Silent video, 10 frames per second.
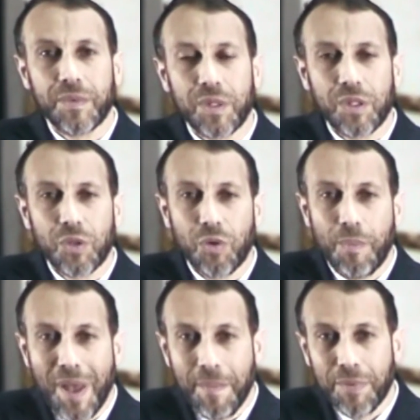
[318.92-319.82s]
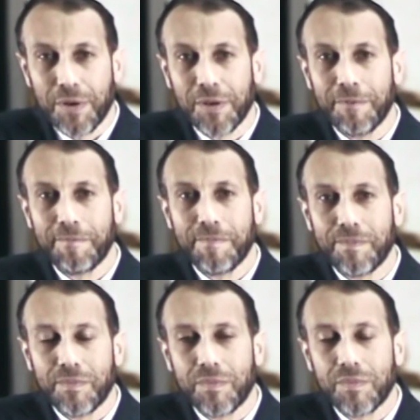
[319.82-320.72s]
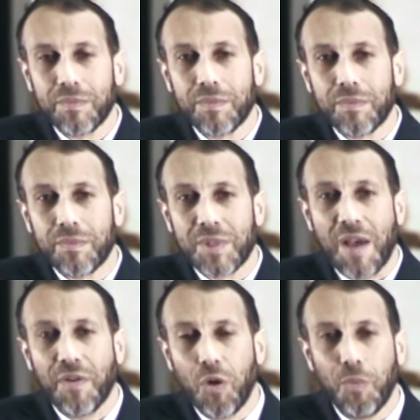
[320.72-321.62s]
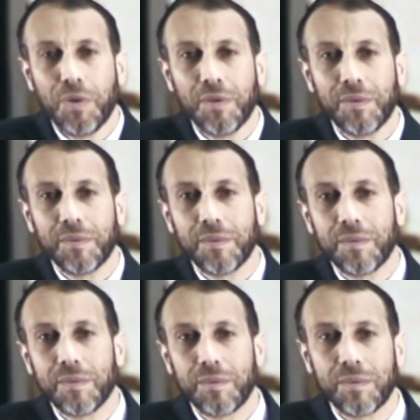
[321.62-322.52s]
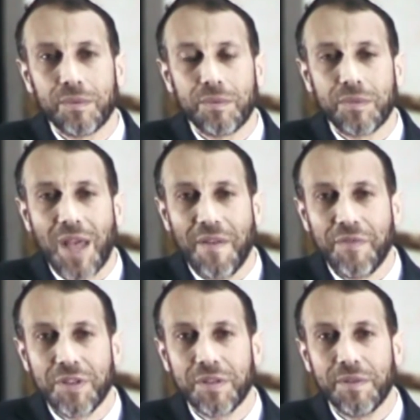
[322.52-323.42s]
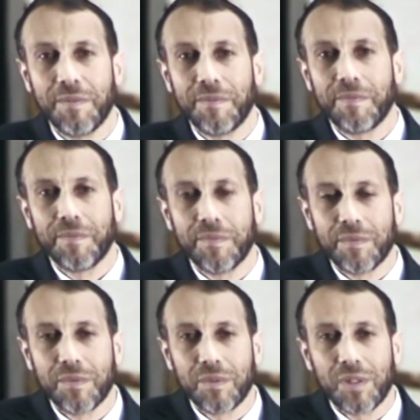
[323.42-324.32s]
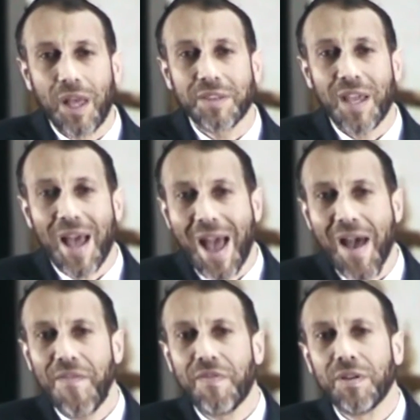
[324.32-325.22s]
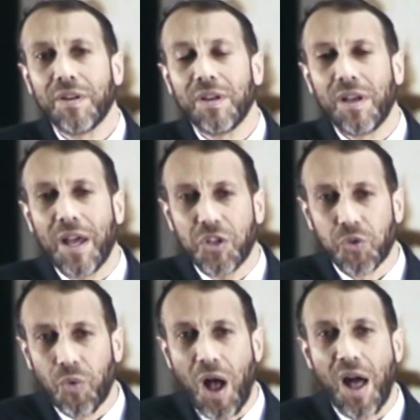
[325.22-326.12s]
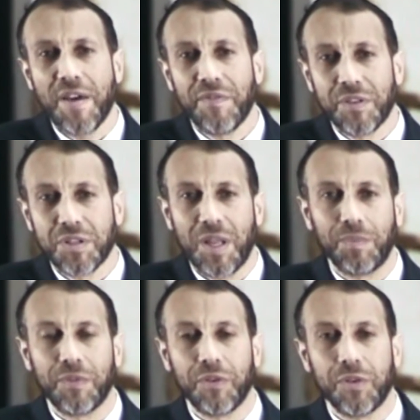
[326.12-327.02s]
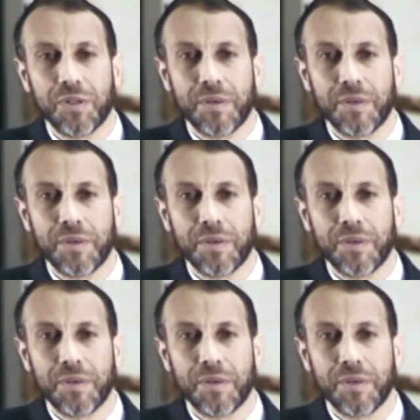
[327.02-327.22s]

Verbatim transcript: to remember to have hope, to have vision, and to have a drive to shape the future.